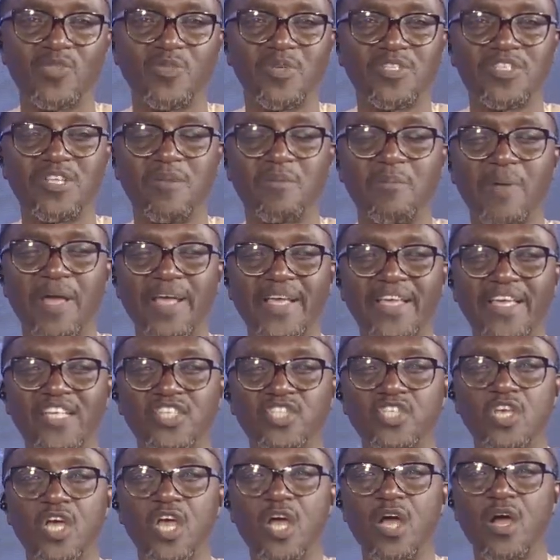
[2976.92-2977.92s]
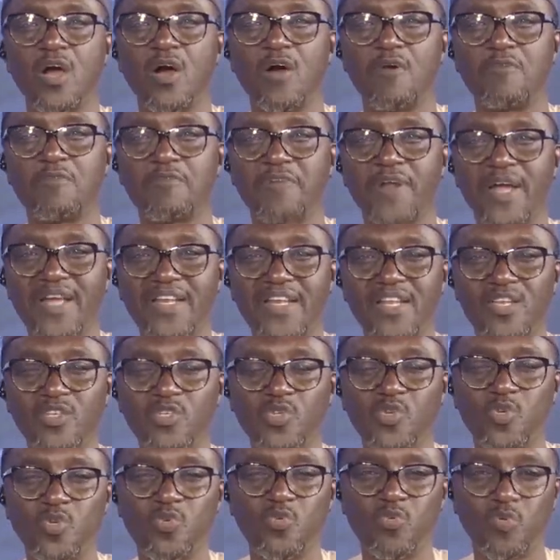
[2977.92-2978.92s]
special package on Friday,
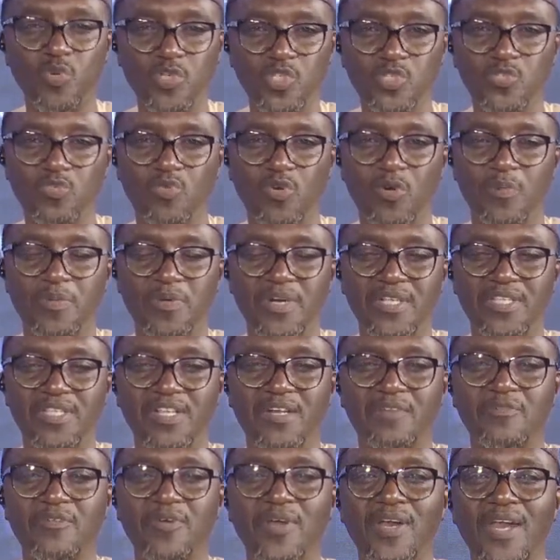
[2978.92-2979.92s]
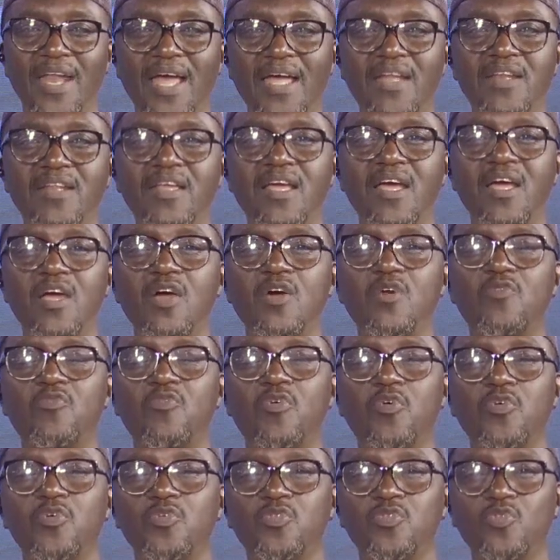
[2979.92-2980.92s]
during which we open the telephone line
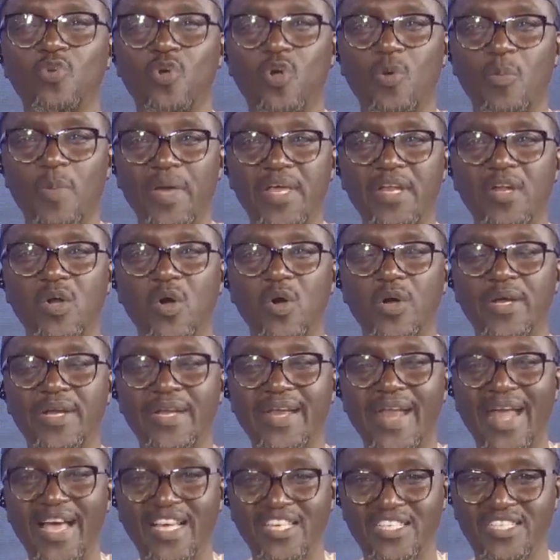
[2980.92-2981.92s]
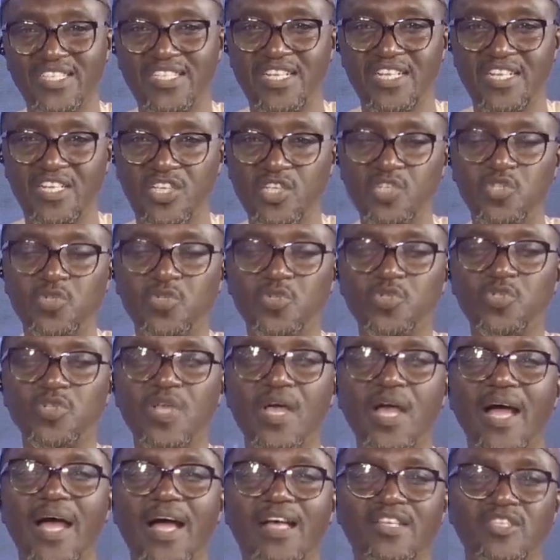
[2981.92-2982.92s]
for you to comment on national issues
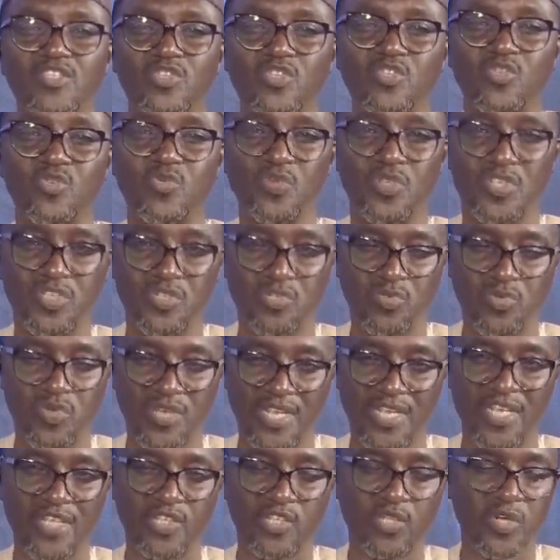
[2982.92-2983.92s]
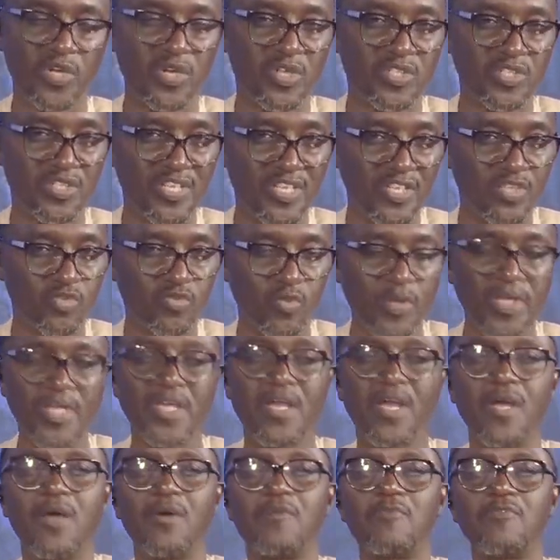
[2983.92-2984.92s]
as you do. Join us next
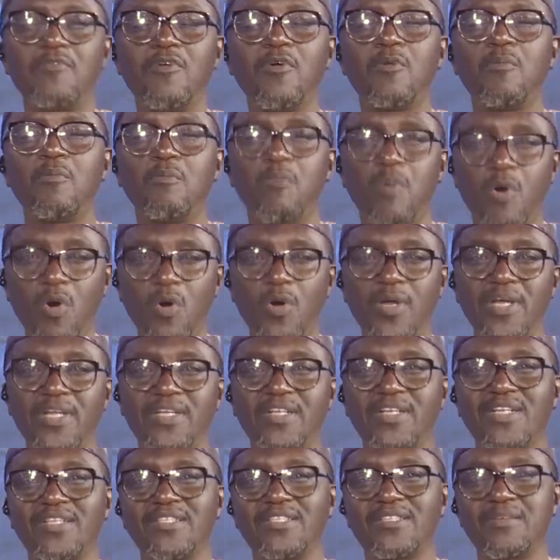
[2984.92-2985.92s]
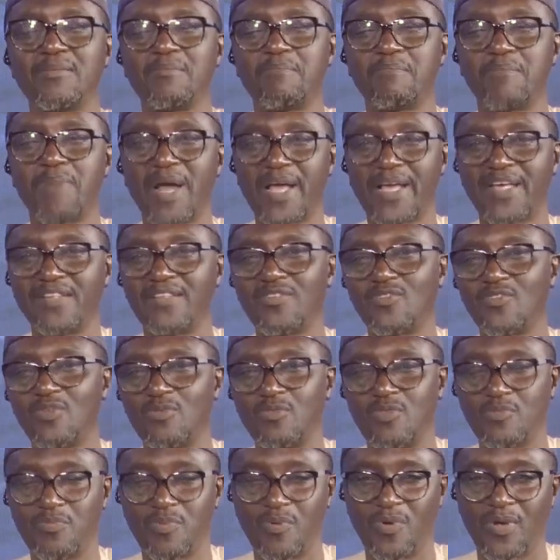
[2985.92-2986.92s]
week for more interesting packages
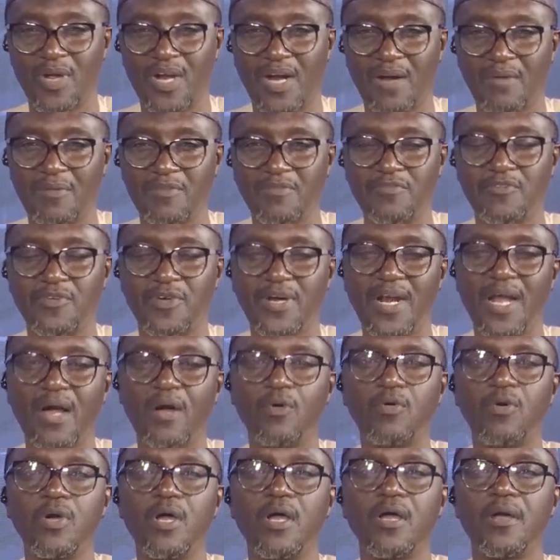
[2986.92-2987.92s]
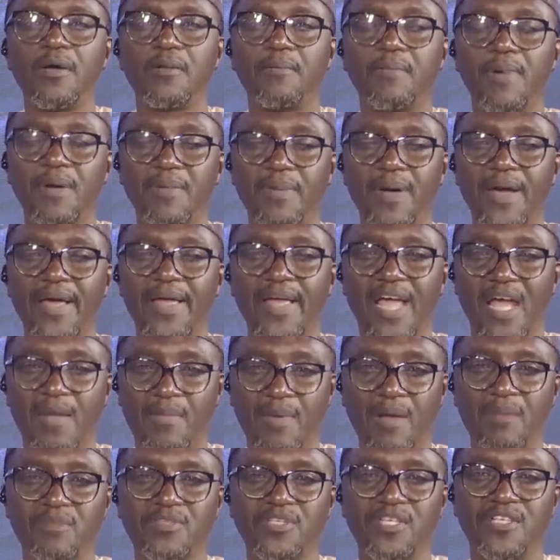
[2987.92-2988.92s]
of the program. For now, bye-bye. I'm
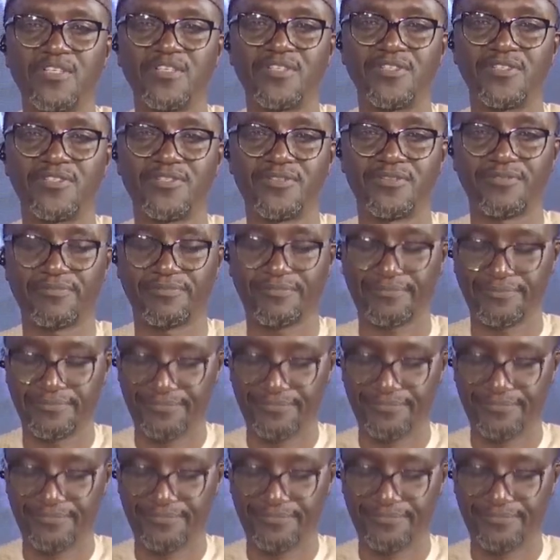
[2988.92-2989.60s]
Hamza Idris.